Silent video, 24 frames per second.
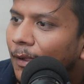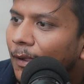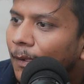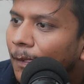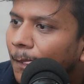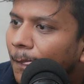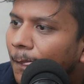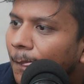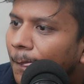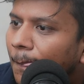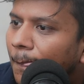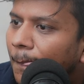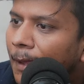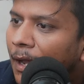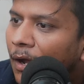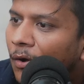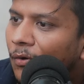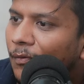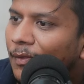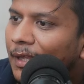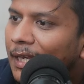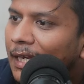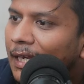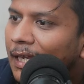Now
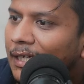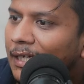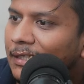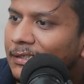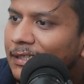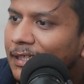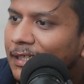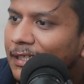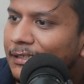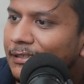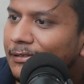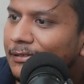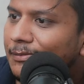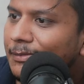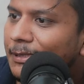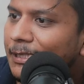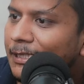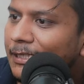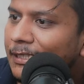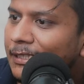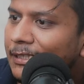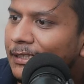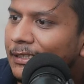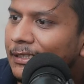the last item
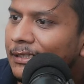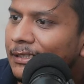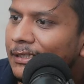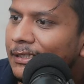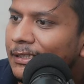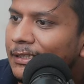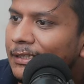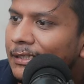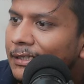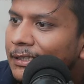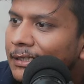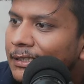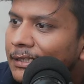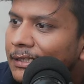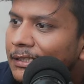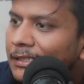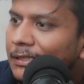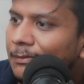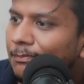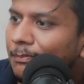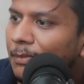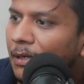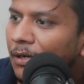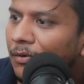here is the
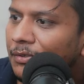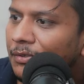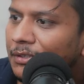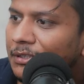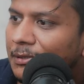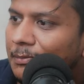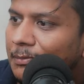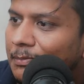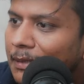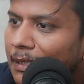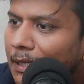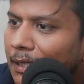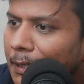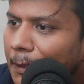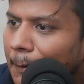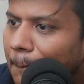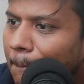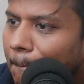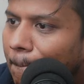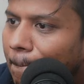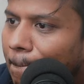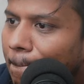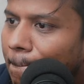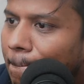power supply.
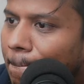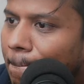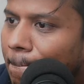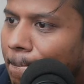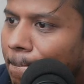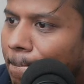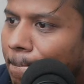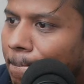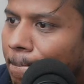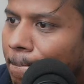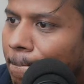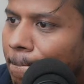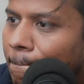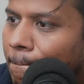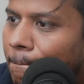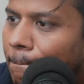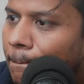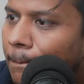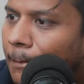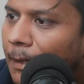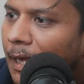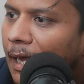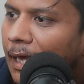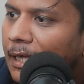
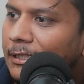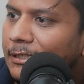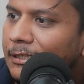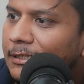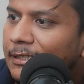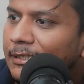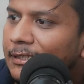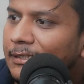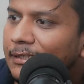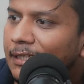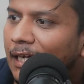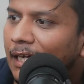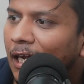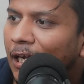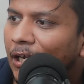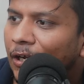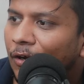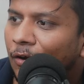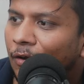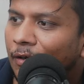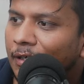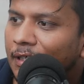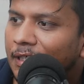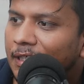And since I
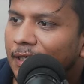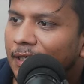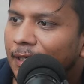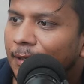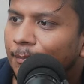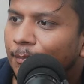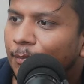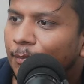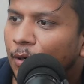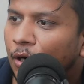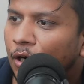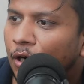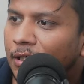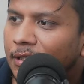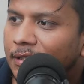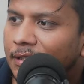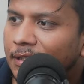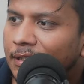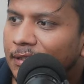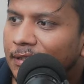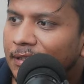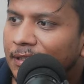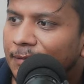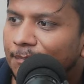already have bought
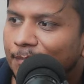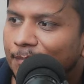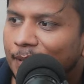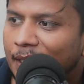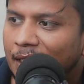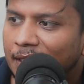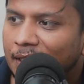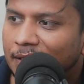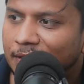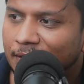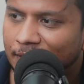this in past,